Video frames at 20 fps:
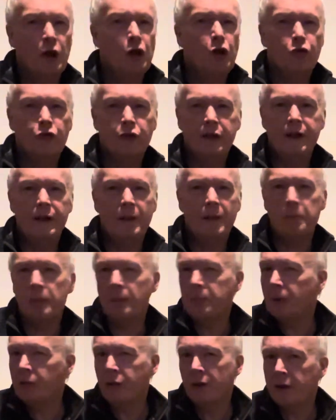read up
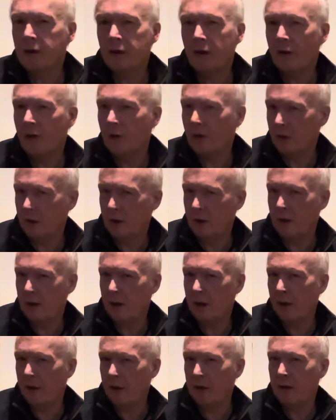about it,
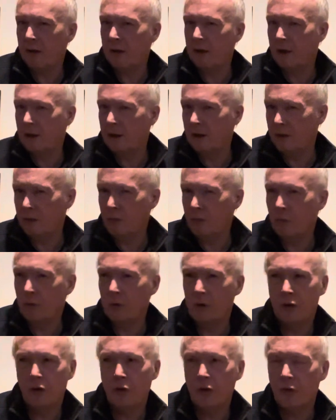I think you
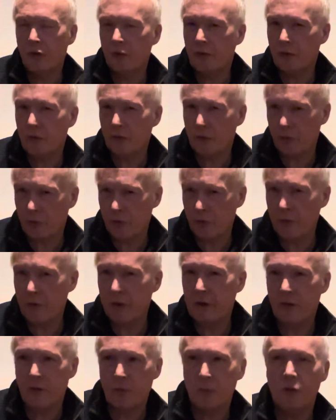will
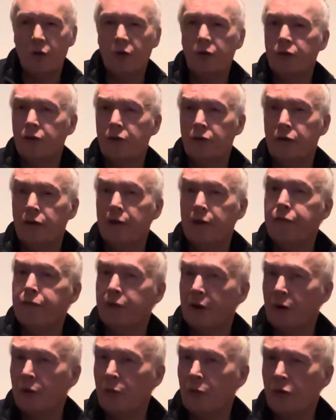read some good
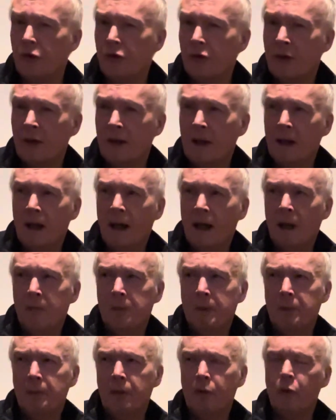reviews, and
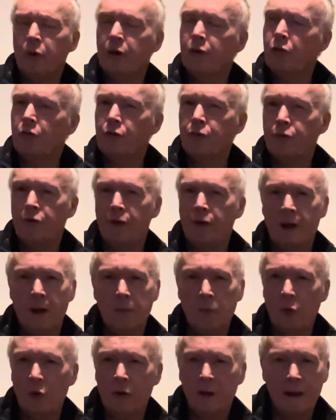people go into far
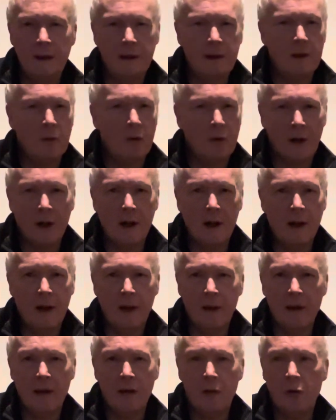more detail
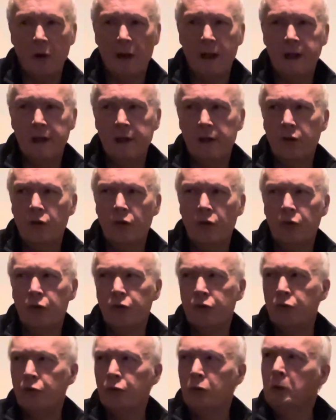than what I can go
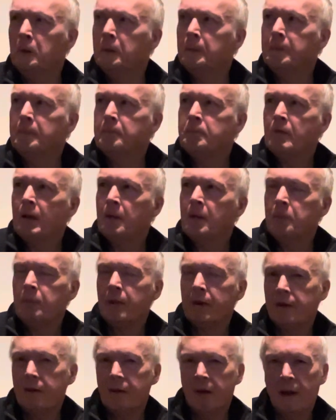to.
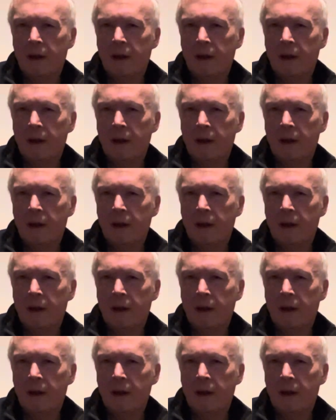But